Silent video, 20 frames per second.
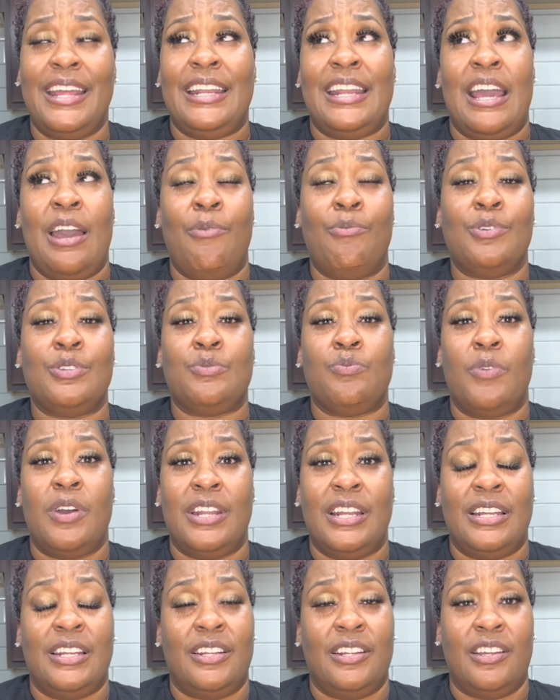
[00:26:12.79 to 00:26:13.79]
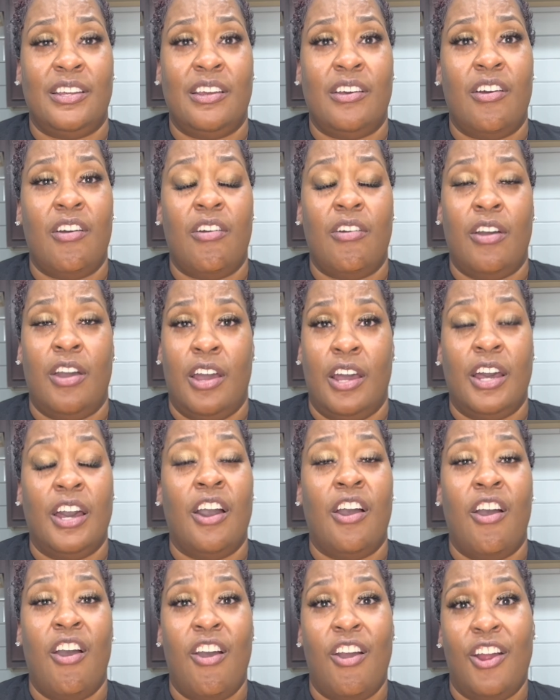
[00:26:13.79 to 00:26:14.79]
And that was one of the
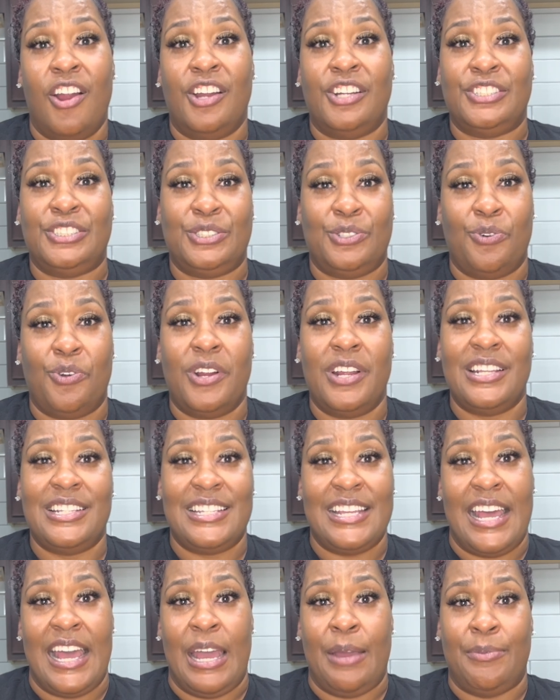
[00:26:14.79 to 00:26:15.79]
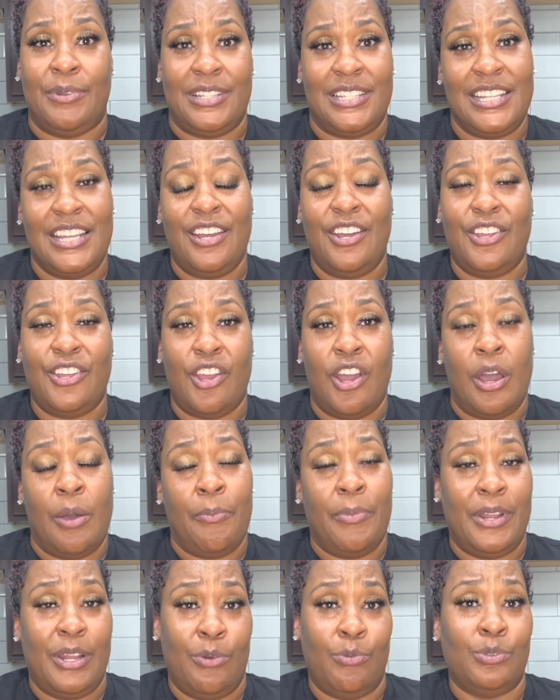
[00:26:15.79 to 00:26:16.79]
a hard story time to tell y'all,
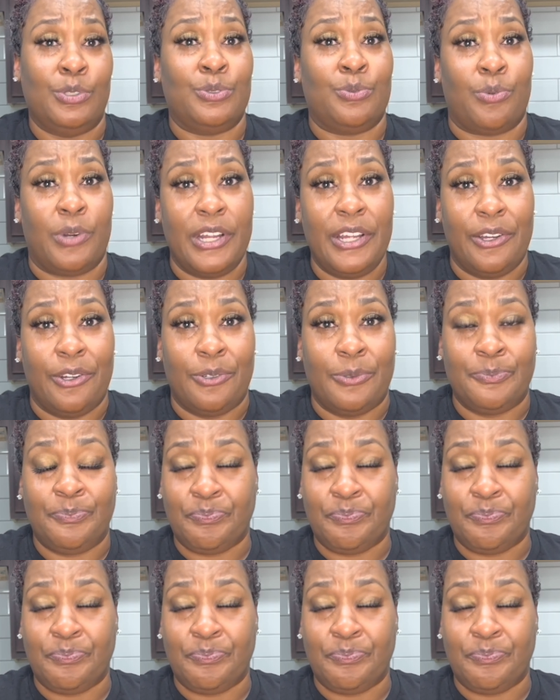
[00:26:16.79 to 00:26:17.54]
but it was real.